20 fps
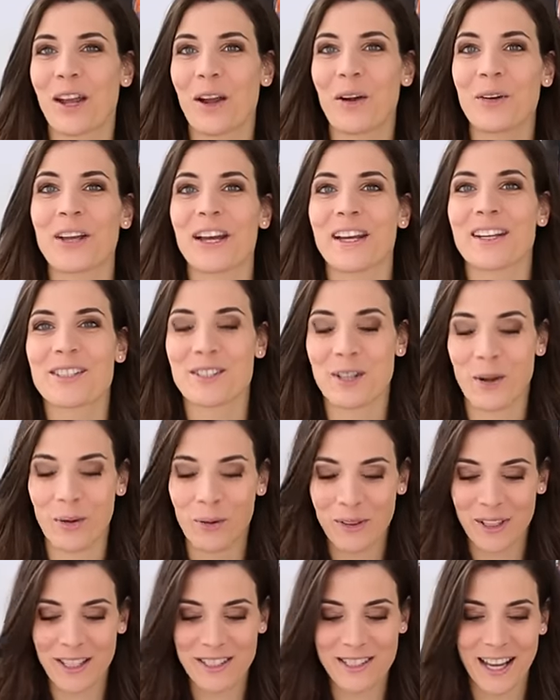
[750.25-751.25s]
Okay,
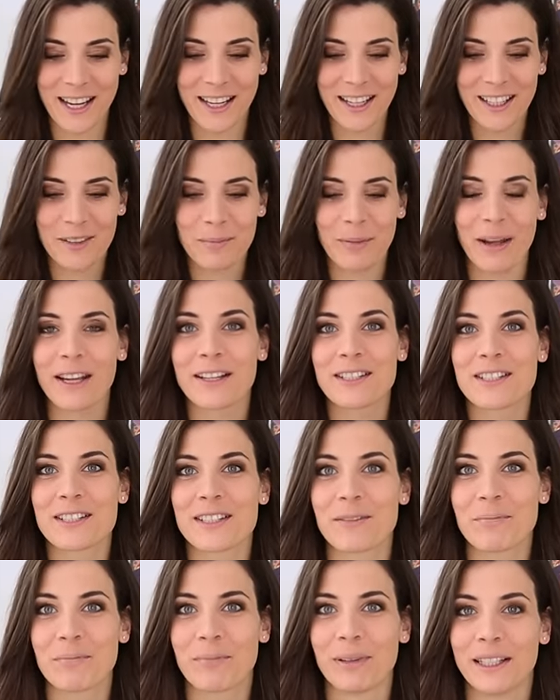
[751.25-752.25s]
so the second bag is
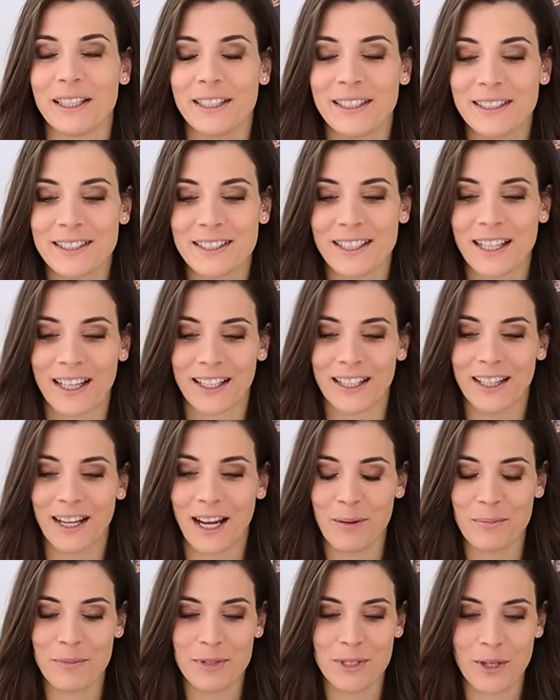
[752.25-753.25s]
complete and
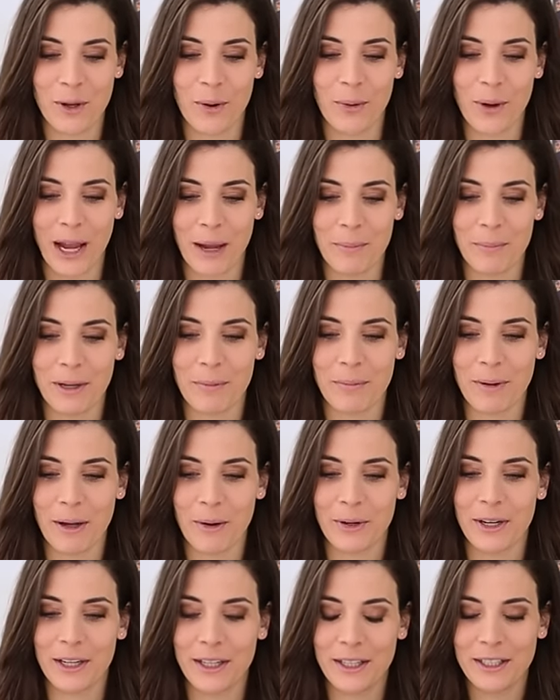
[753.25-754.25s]
I'm so happy
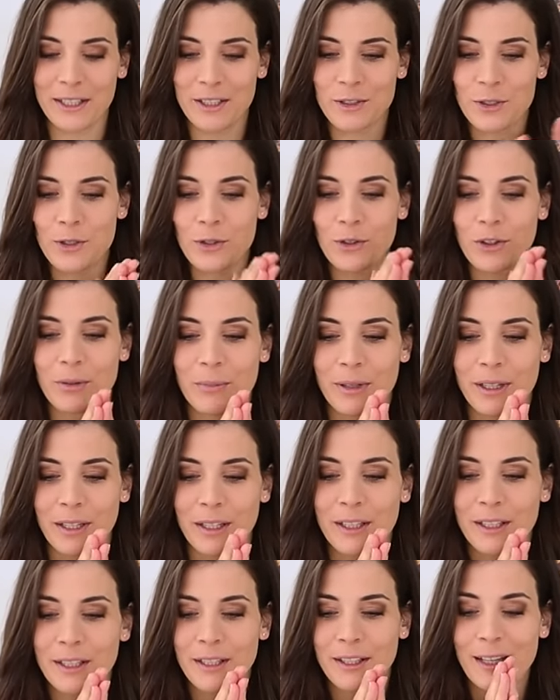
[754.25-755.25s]
about it. It took
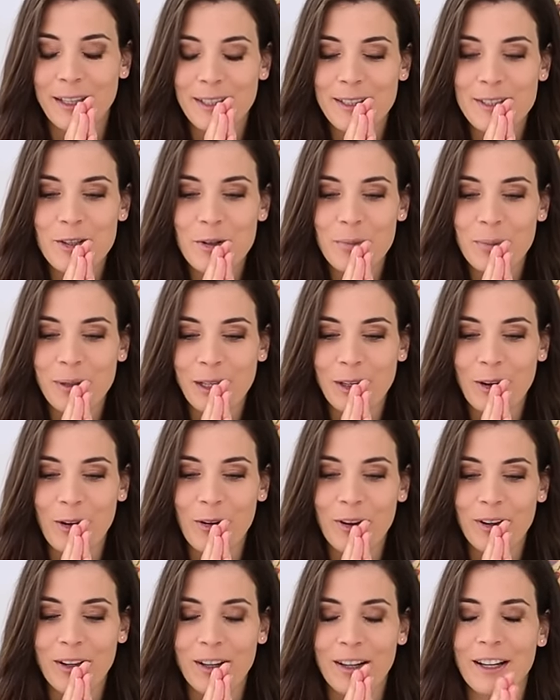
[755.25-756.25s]
me a little bit
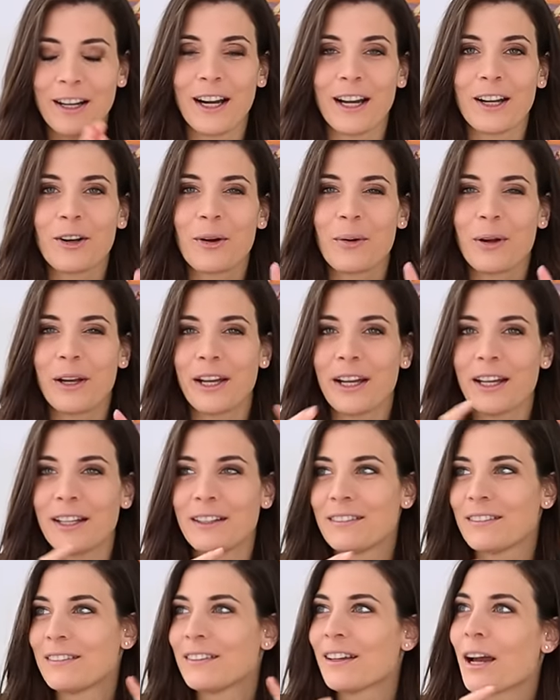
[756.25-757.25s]
longer. I know
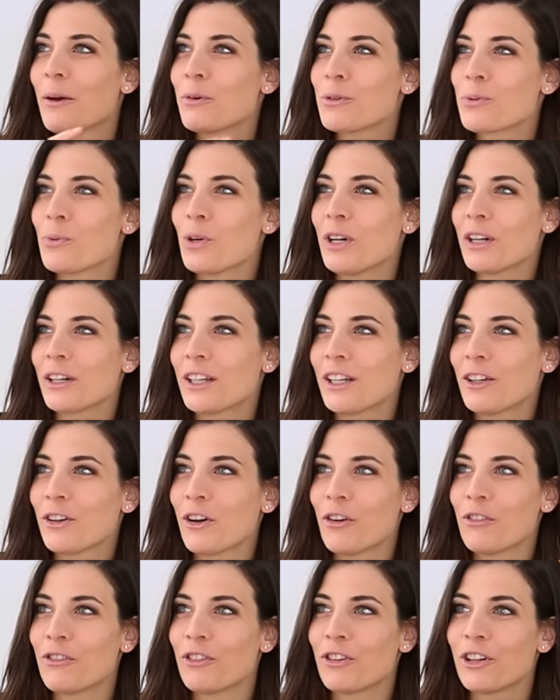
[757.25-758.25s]
I was working
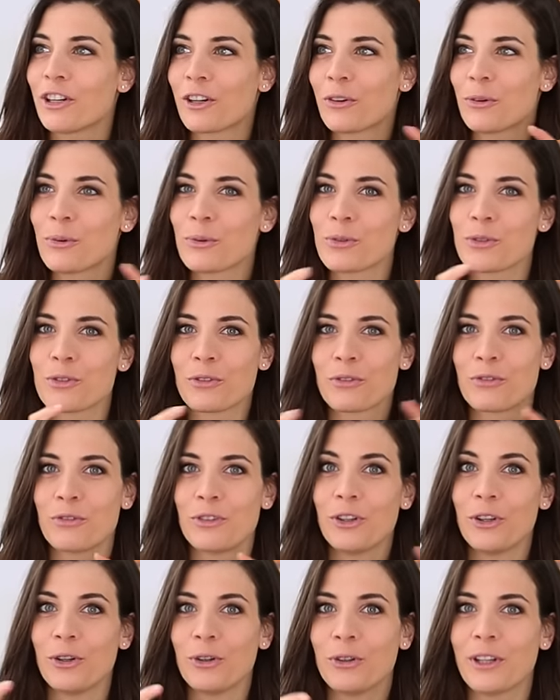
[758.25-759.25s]
over a course of a
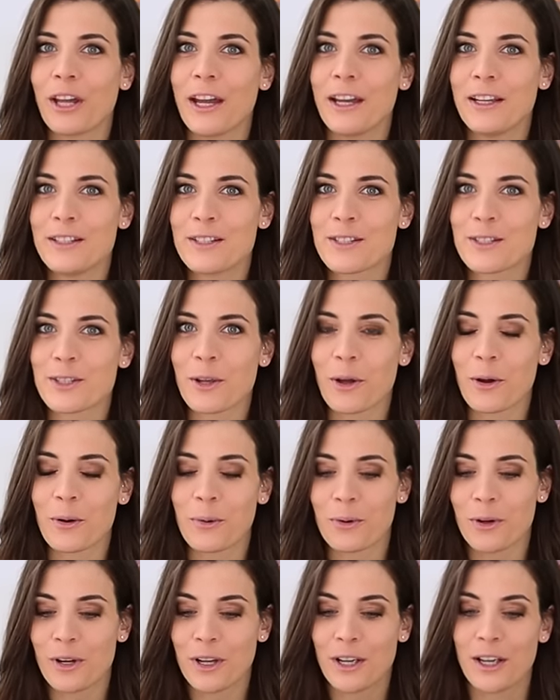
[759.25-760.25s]
few days,
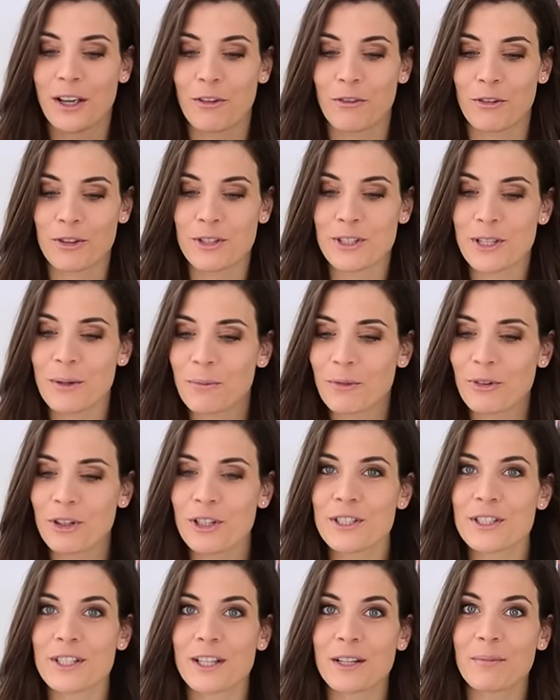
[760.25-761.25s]
so for some
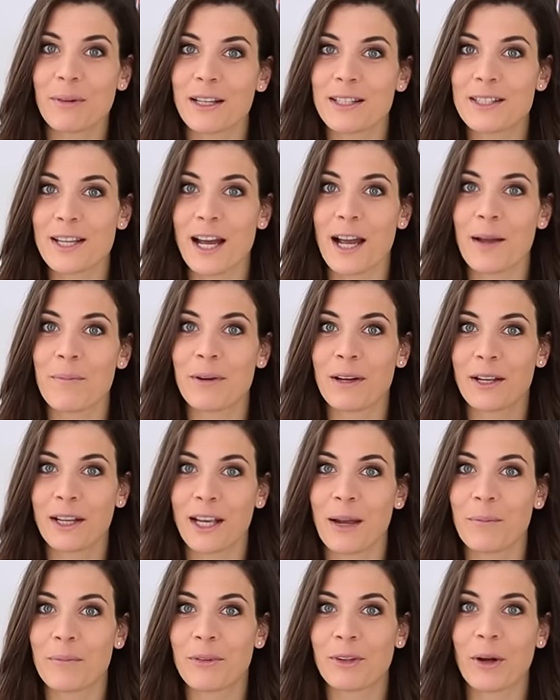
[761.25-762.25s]
reason my timer
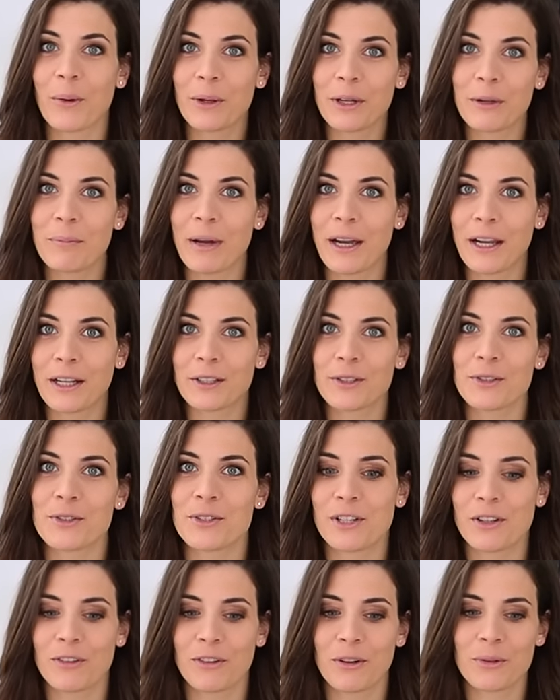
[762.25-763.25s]
kept going back to
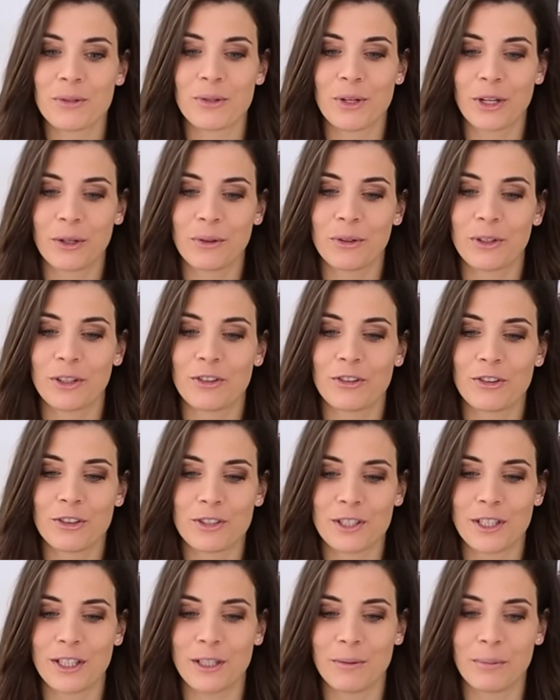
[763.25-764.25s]
zero, so I couldn't
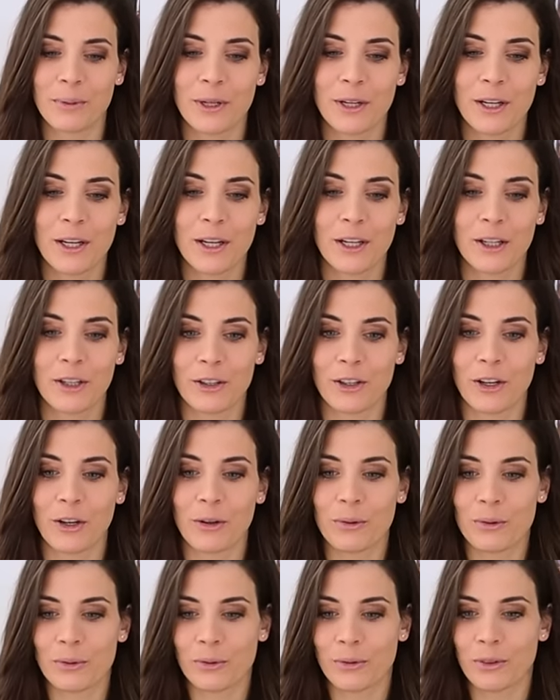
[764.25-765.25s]
just keep, you
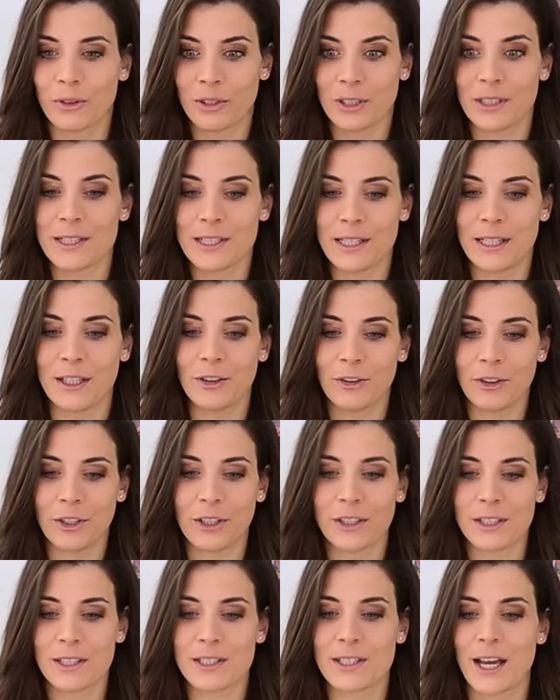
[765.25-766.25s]
know,
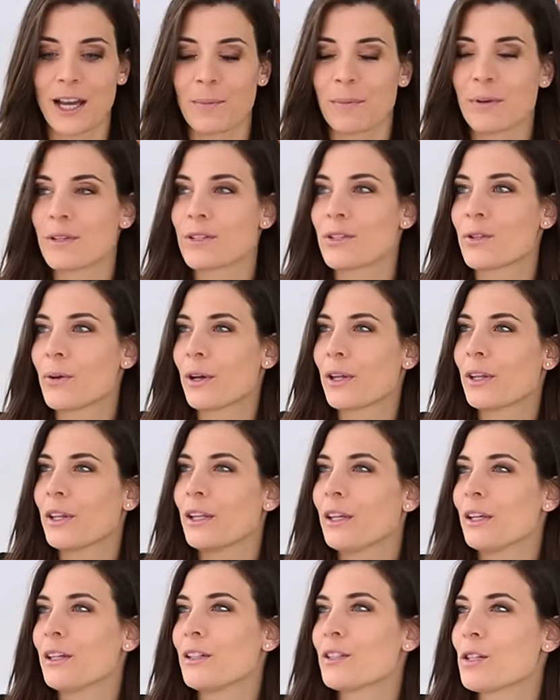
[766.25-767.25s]
continuing the timer. So I
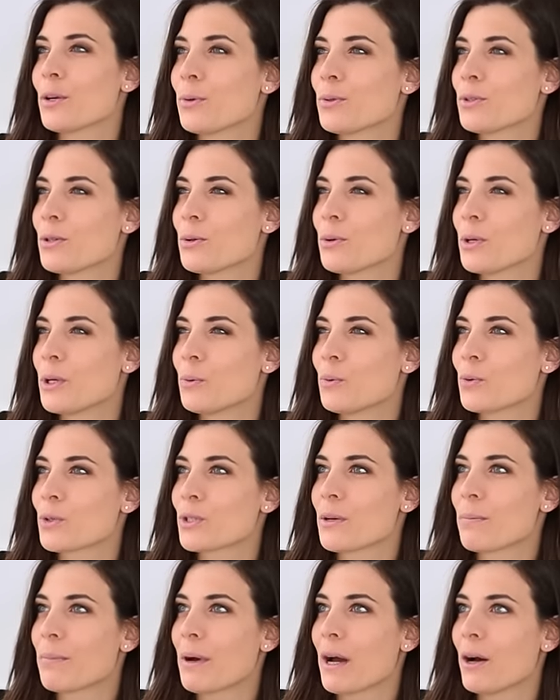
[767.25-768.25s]
think in total it was
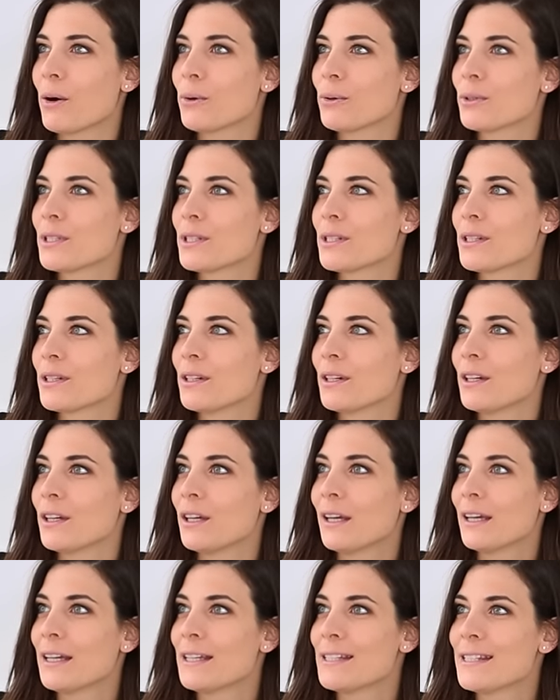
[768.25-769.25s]
about
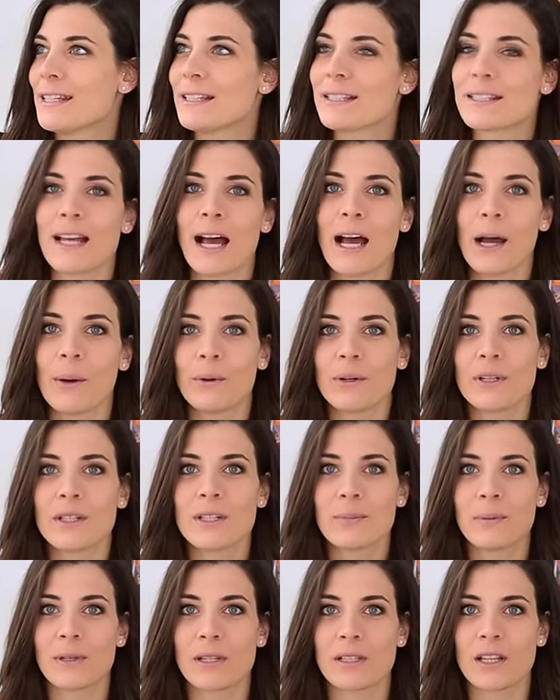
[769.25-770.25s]
6
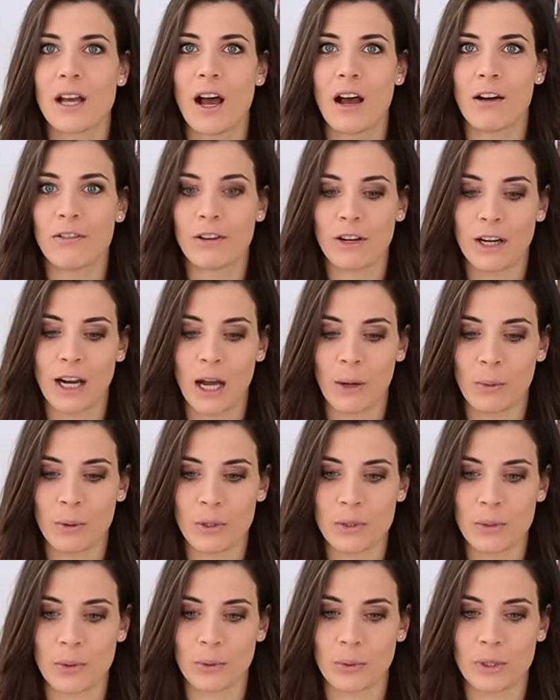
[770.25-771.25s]
hours plus half an hour
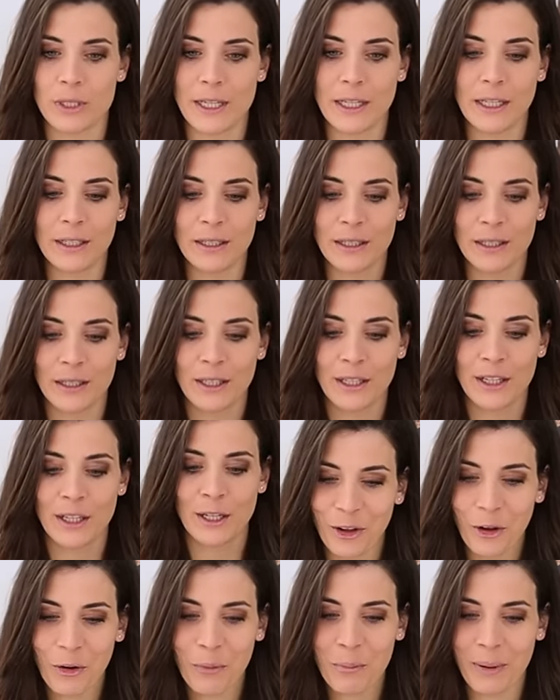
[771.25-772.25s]
sorting.
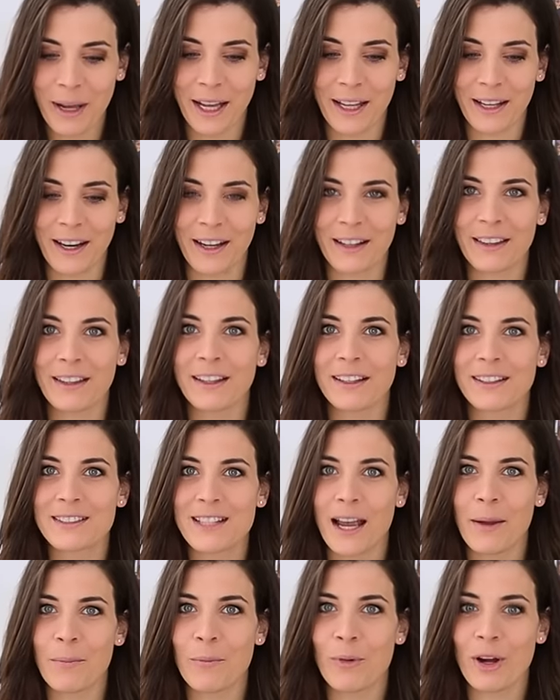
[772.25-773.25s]
Not bad. I think
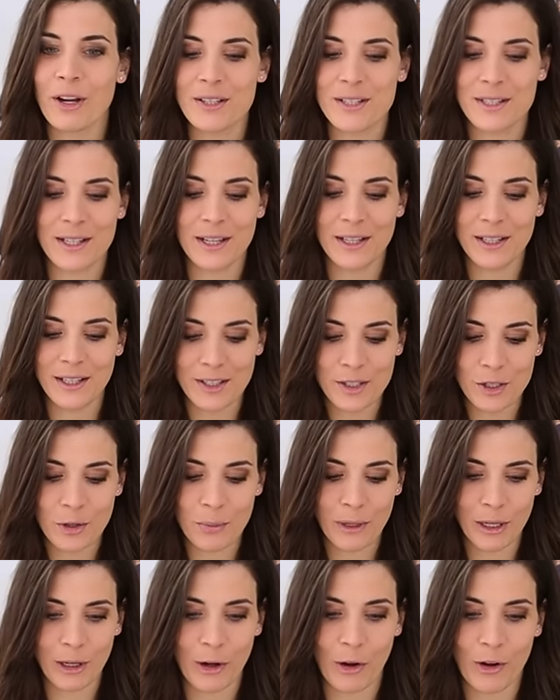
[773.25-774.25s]
time-wise a little
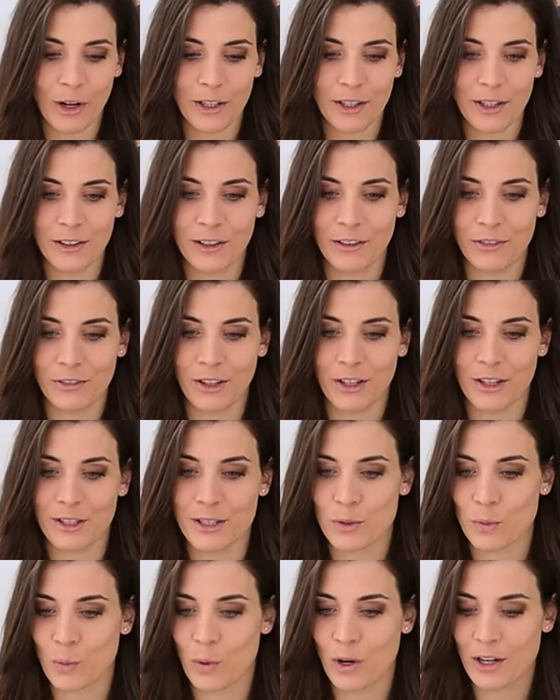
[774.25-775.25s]
bit longer than the
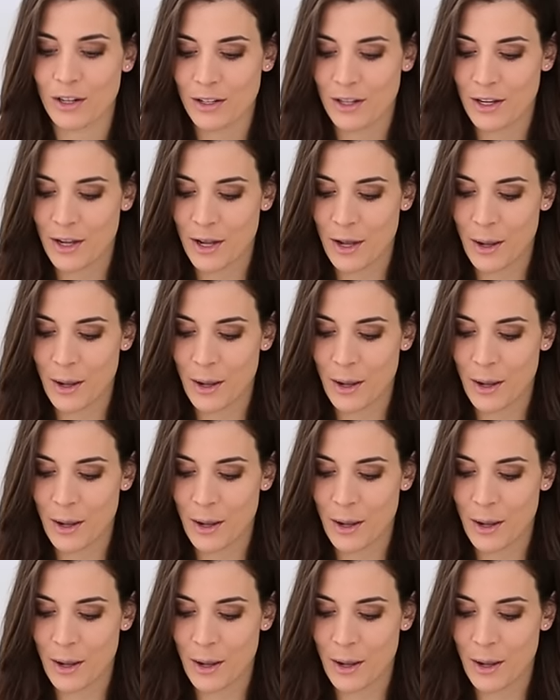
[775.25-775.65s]
first one.